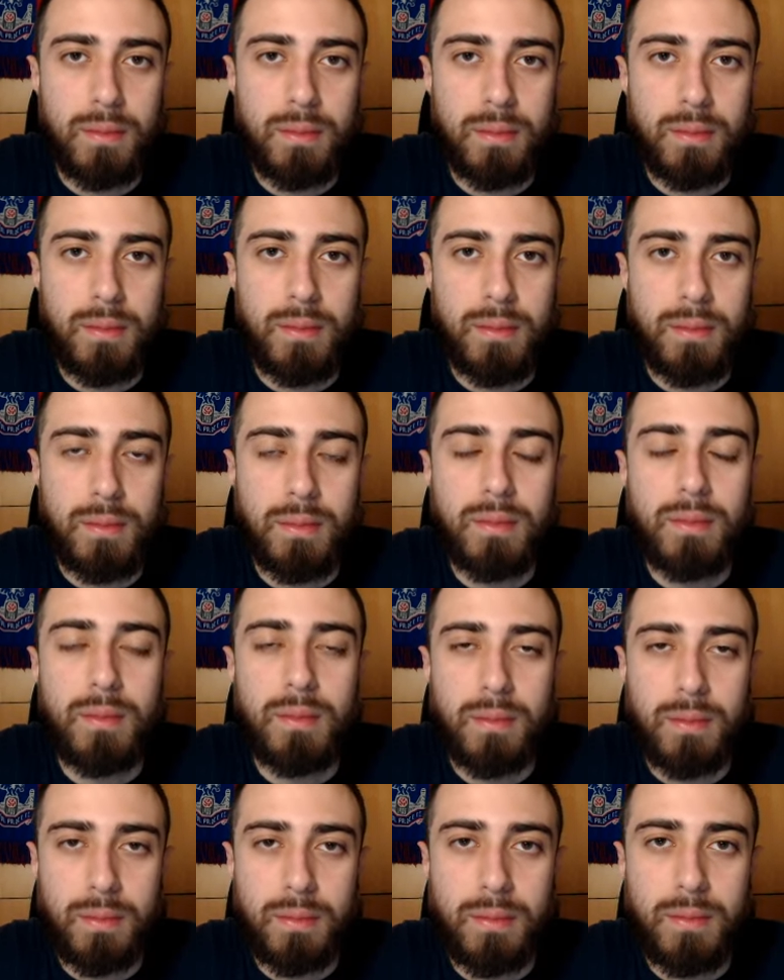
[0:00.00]

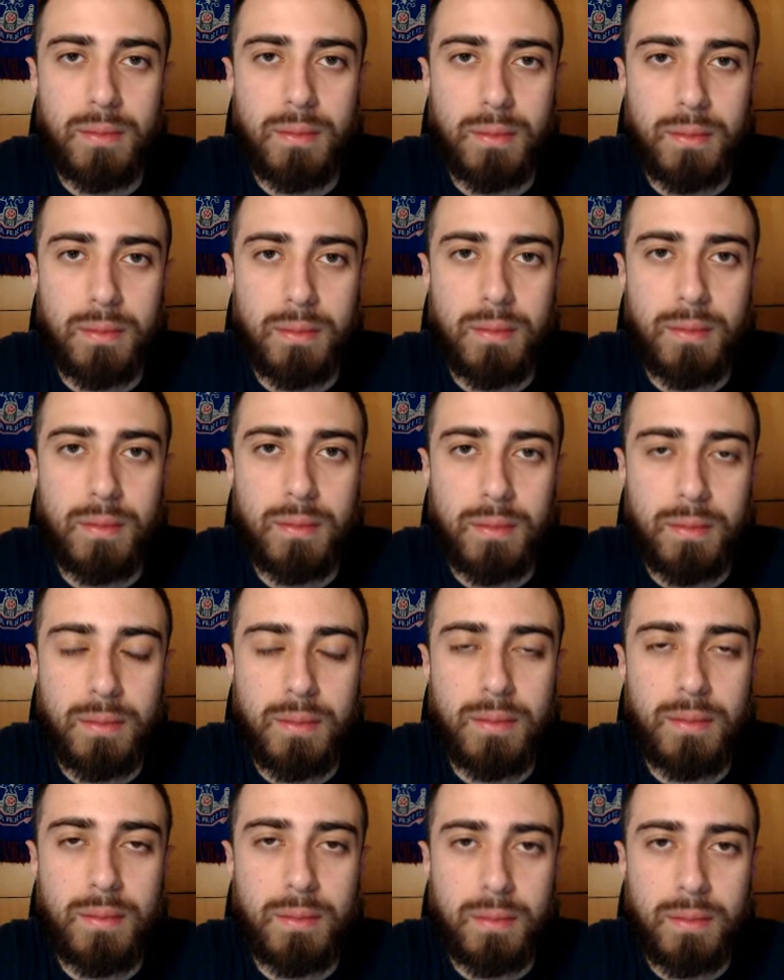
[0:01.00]

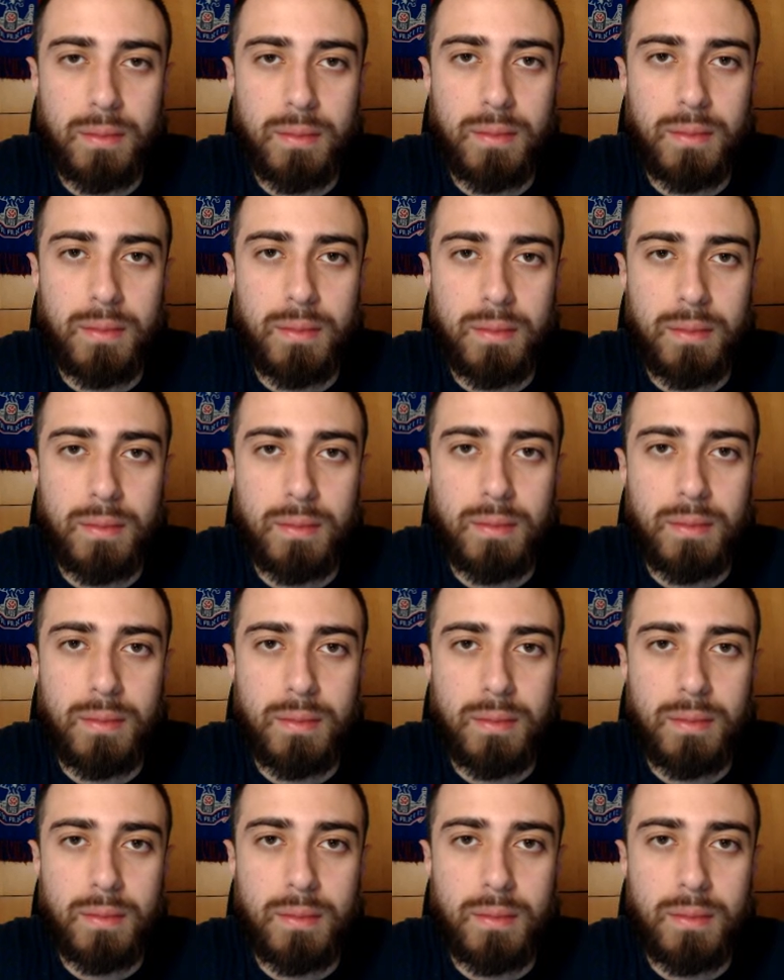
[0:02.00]

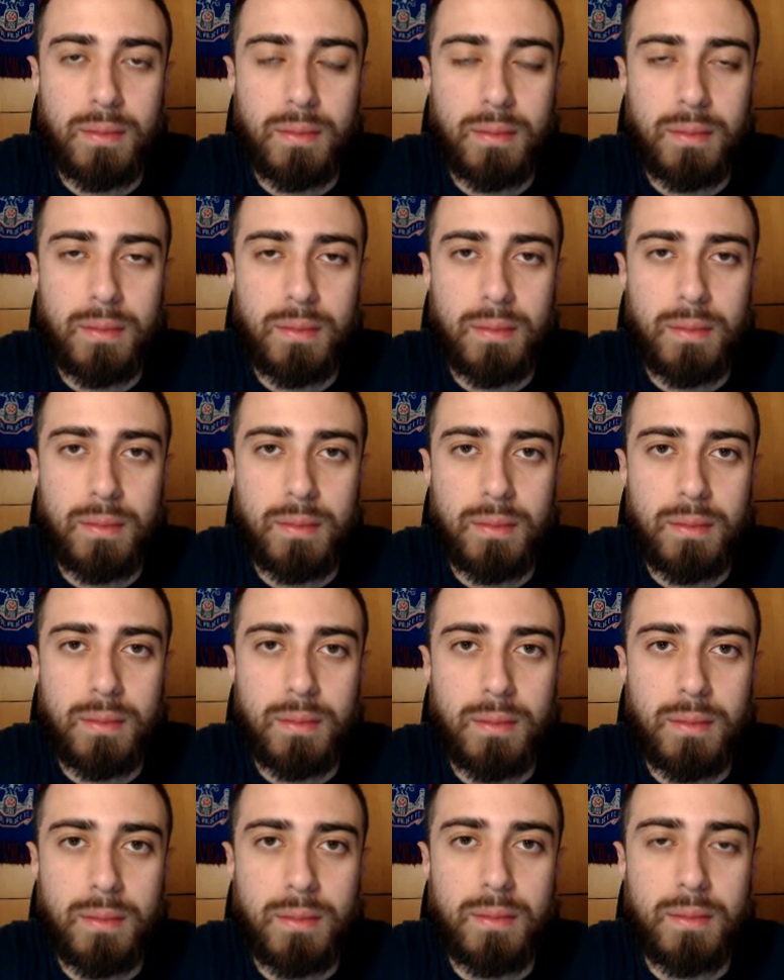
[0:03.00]

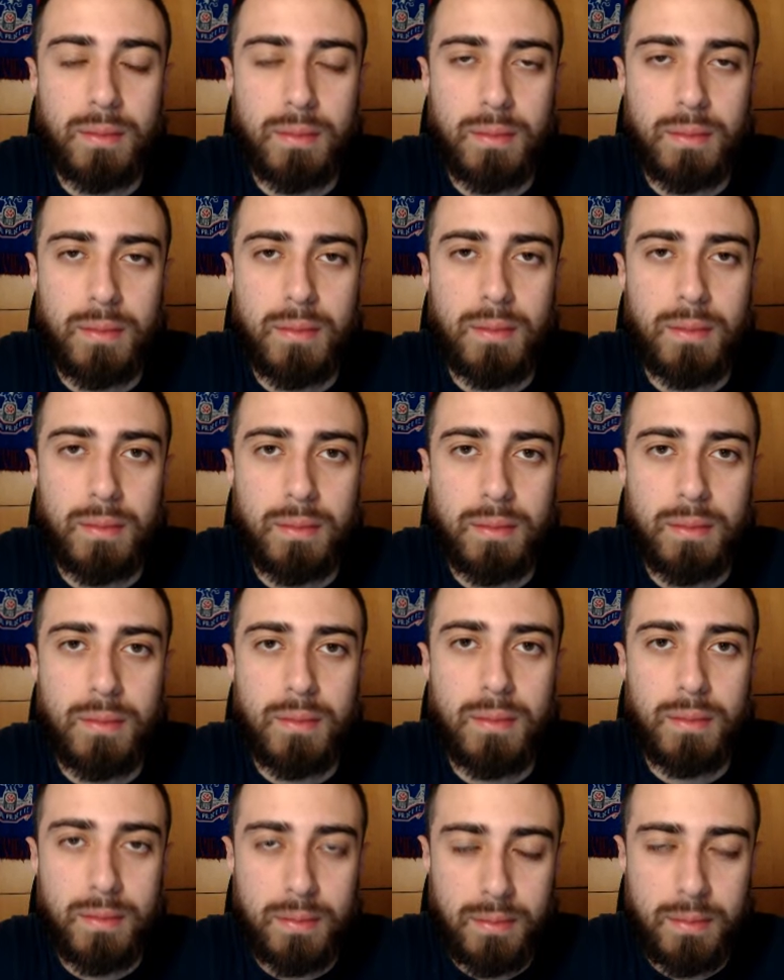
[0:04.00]

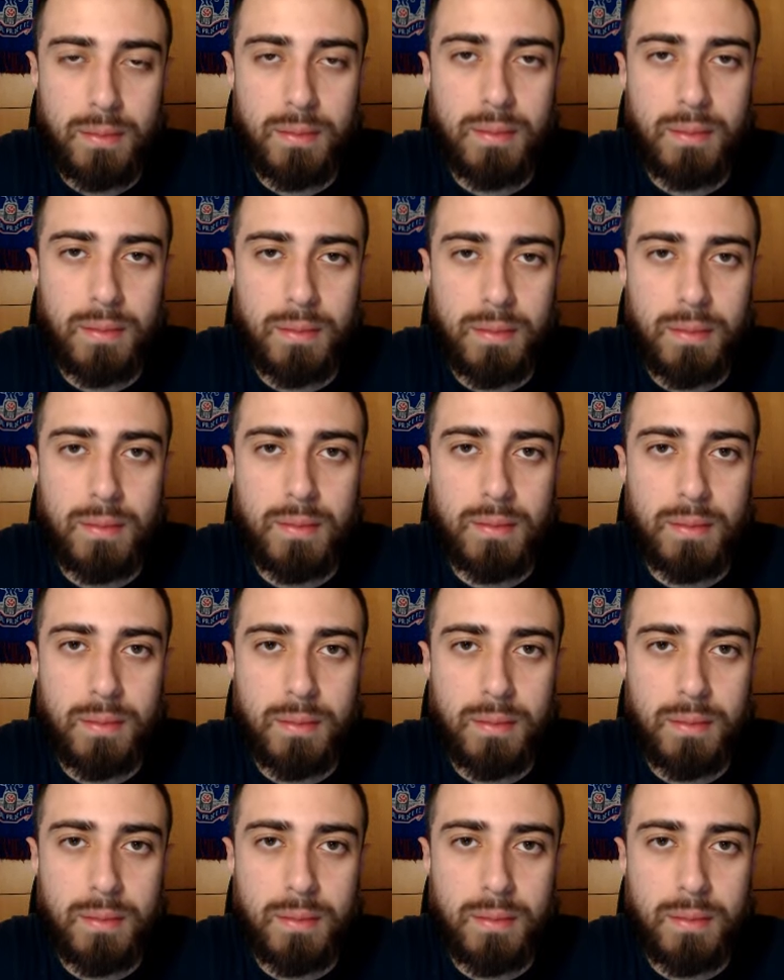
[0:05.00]
The person shown says nothing.